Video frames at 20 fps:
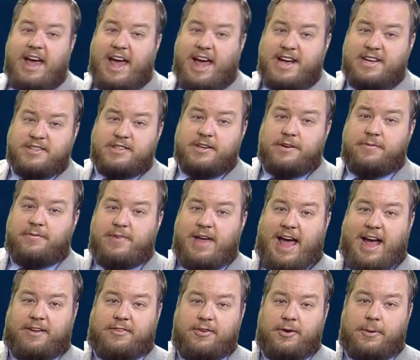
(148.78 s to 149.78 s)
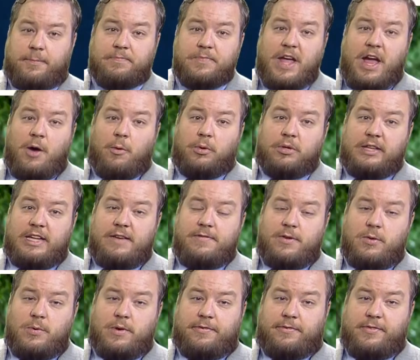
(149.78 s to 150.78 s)
as a factor. We'll leave
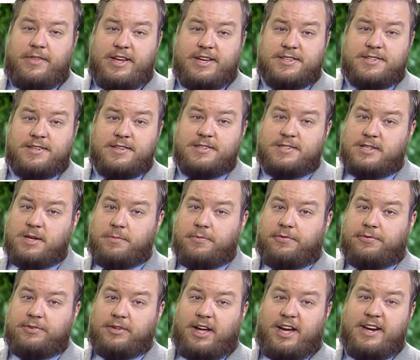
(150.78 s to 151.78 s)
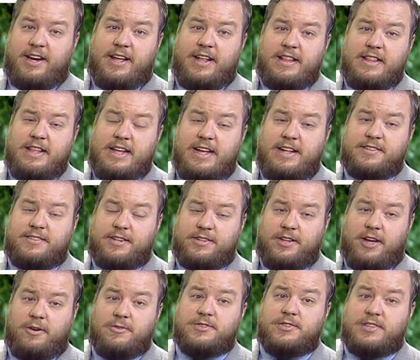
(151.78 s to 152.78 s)
you with this, some flood need to
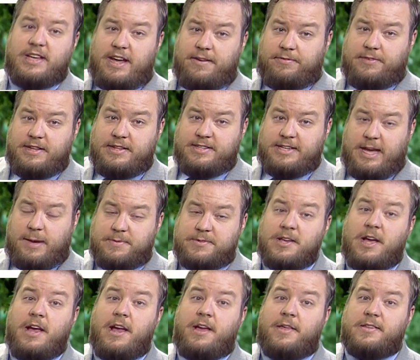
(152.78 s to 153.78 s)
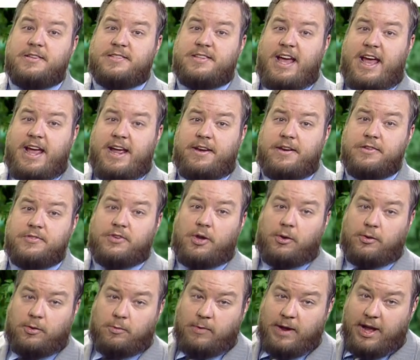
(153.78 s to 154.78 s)
know safety tips. The saying,
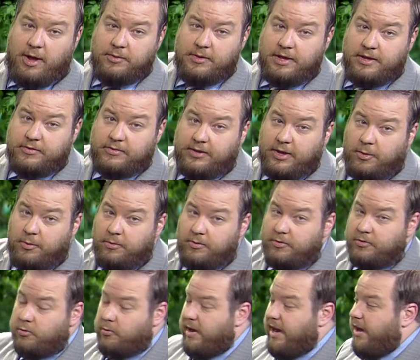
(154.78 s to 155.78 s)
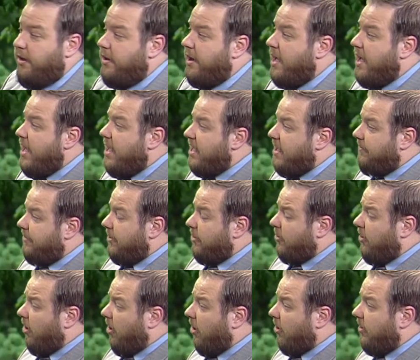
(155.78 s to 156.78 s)
turn around, don't drown. If
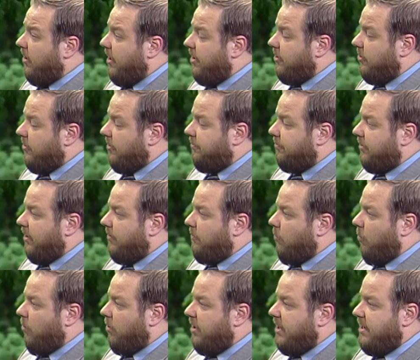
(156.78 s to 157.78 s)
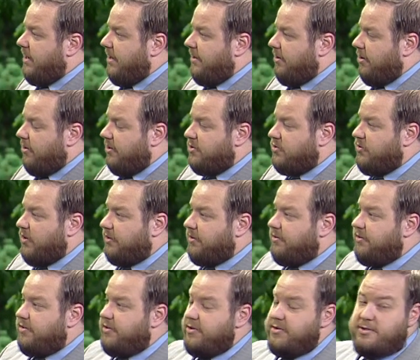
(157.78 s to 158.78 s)
you are under a flood warning and you're
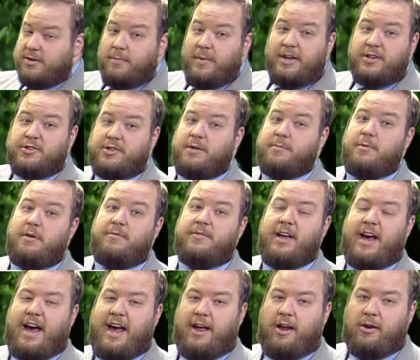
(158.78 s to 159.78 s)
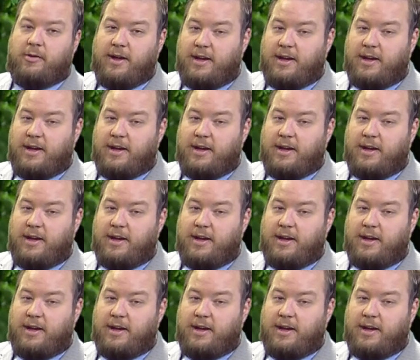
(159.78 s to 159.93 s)
instructed to do so, make sure you move to higher